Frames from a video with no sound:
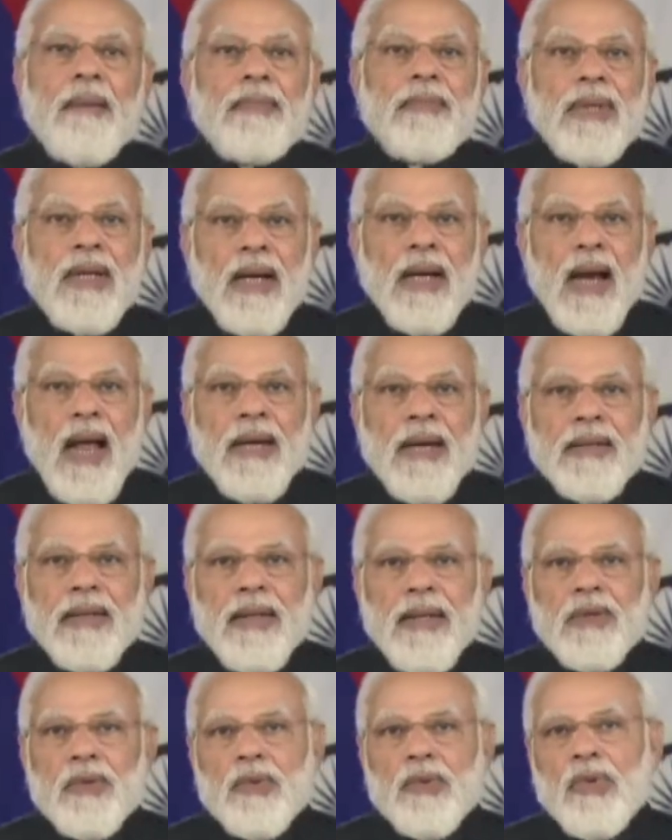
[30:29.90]
I am
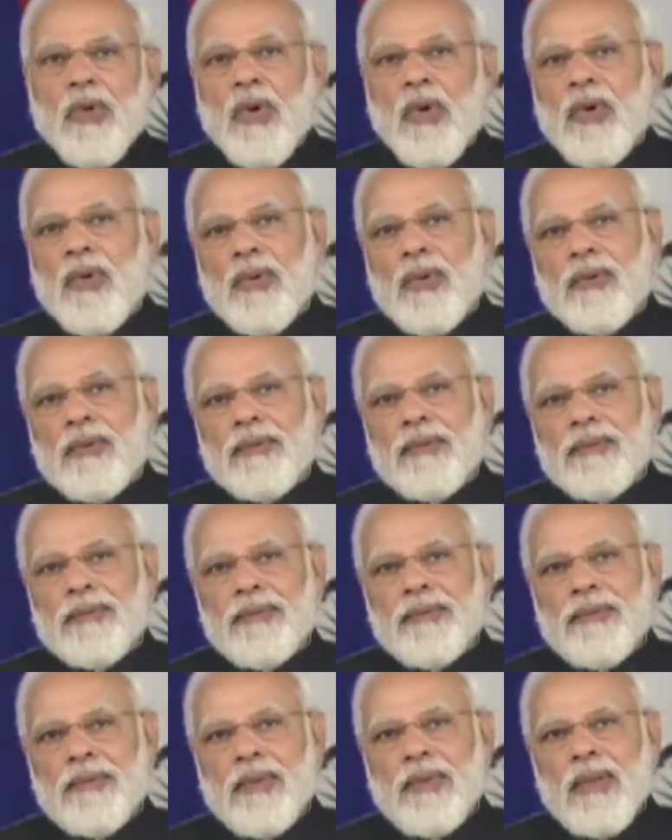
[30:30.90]
delighted to know
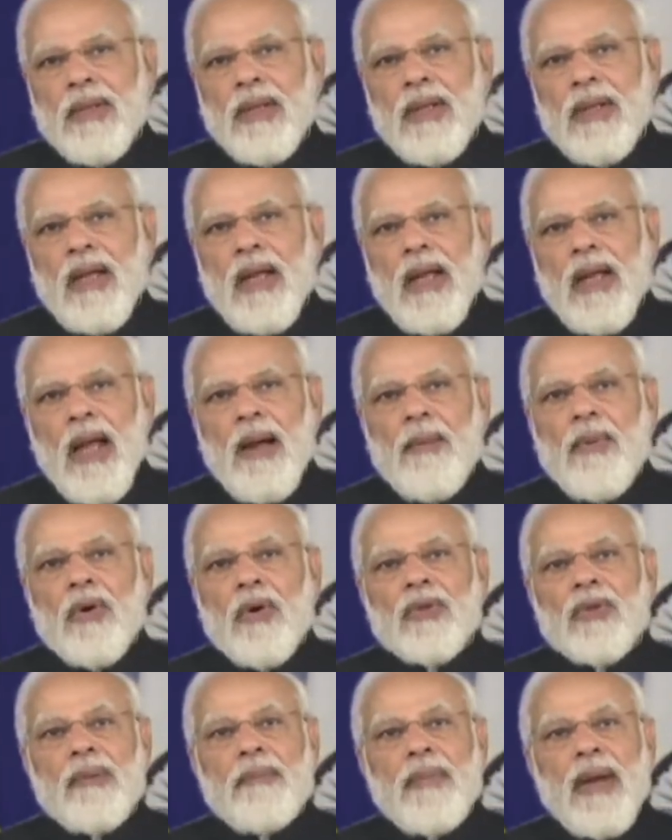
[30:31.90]

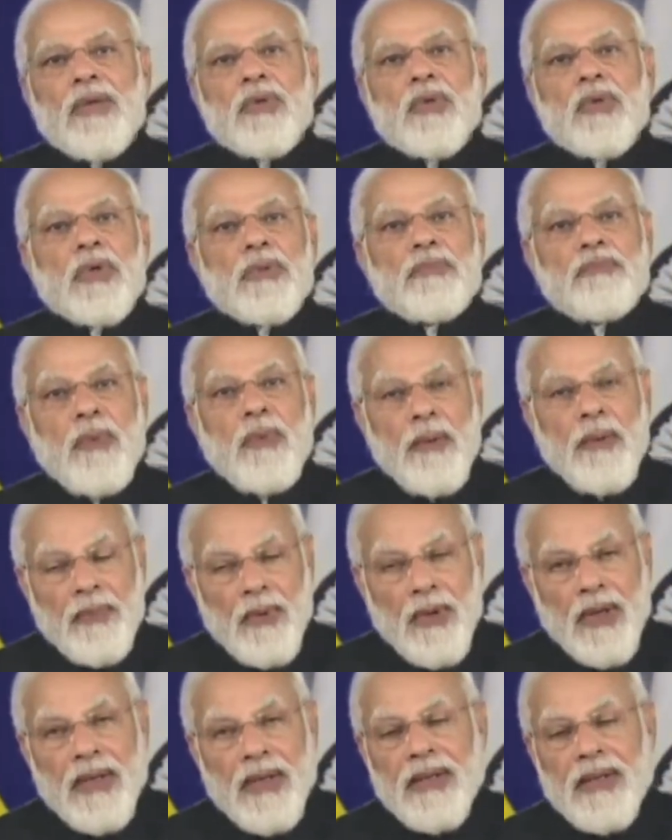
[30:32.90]
about the metro's
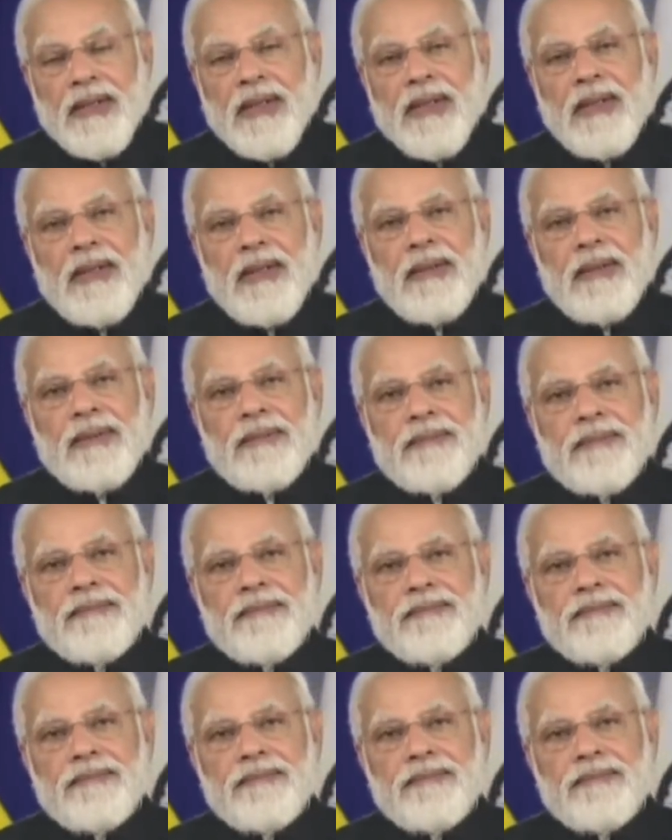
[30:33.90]
popularity,